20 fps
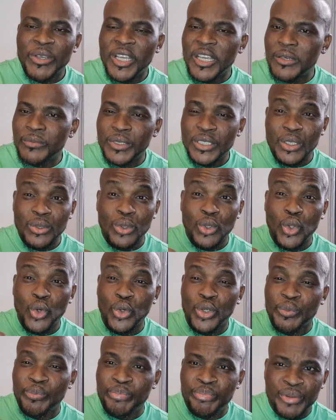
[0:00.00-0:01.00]
Baby, you
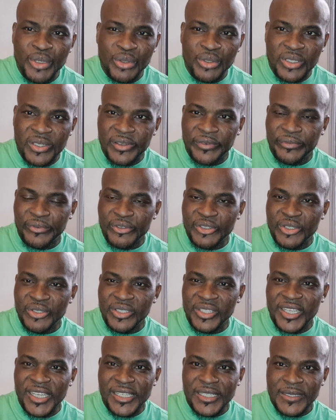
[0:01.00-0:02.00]
look beautiful
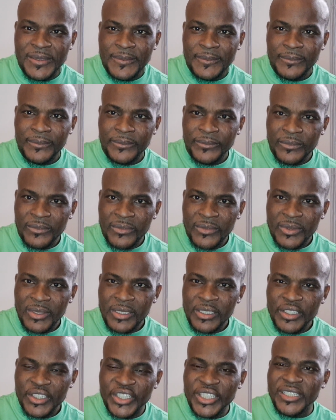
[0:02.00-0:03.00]
today.
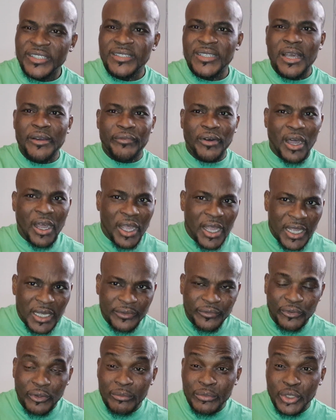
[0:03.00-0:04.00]
She's never
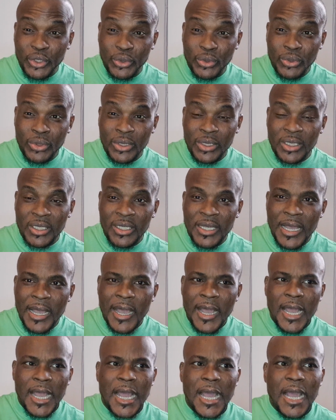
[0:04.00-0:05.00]
heard from you.
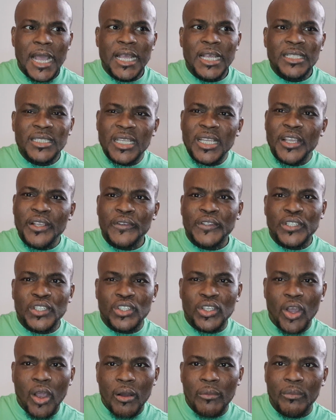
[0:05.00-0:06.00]
And
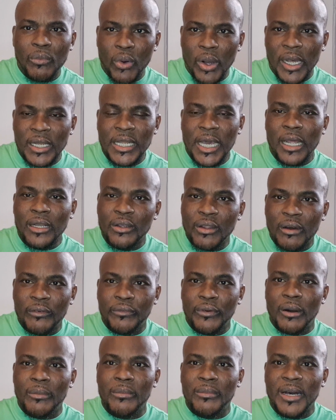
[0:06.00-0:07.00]
if
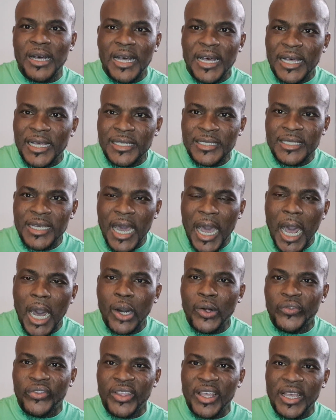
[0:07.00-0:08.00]
another man
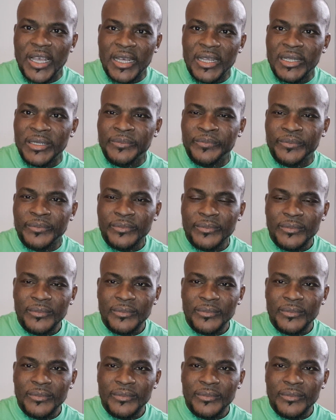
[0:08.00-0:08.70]
out there,